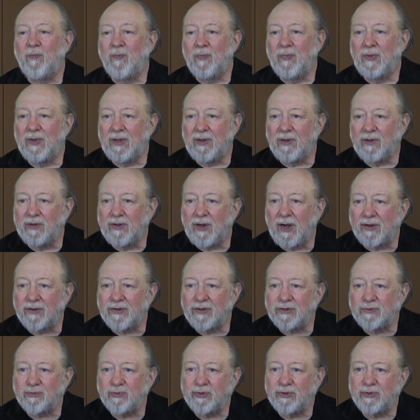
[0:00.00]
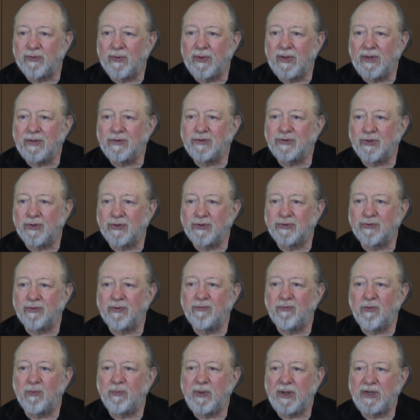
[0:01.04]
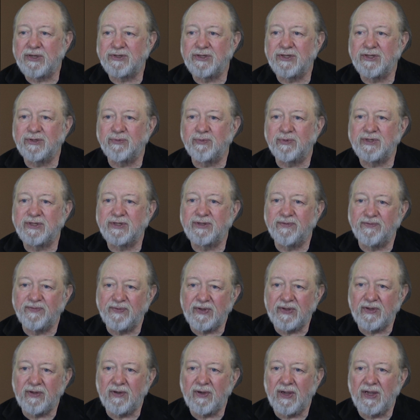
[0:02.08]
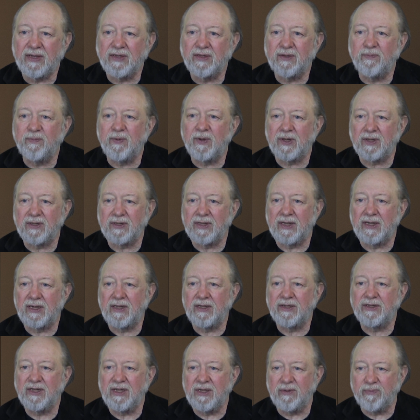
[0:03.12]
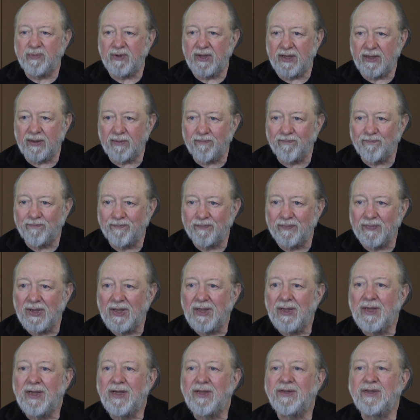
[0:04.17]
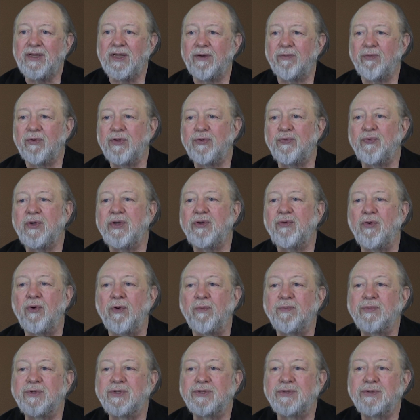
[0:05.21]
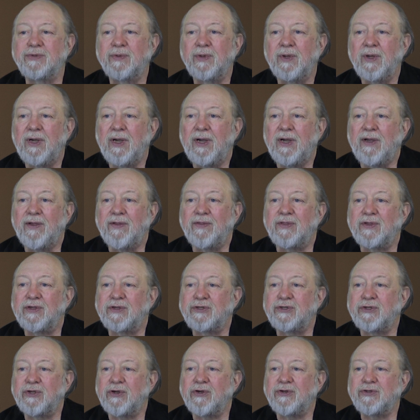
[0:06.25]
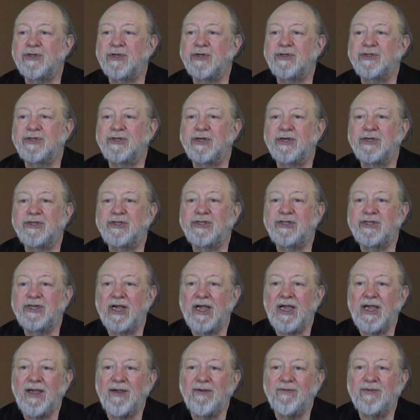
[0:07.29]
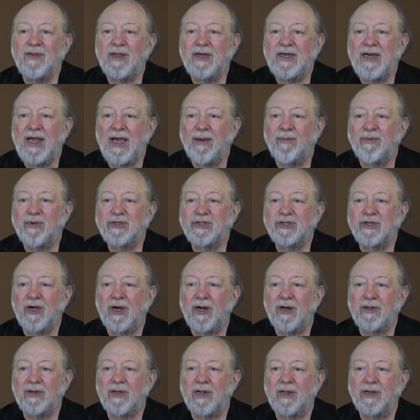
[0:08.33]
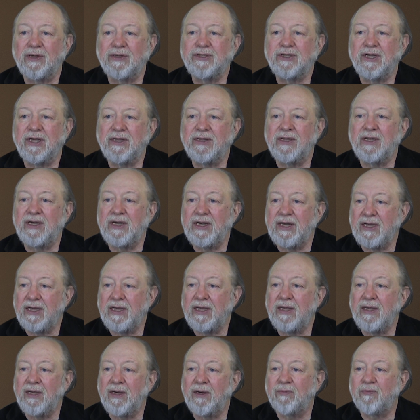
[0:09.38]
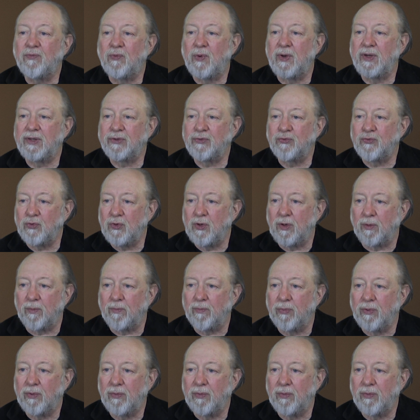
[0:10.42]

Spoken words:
The doctors were doing surgery for patients with severe and debilitating knee pain. There were 3 groups. The surgeons shaved the damaged cartilage in the knee of one group.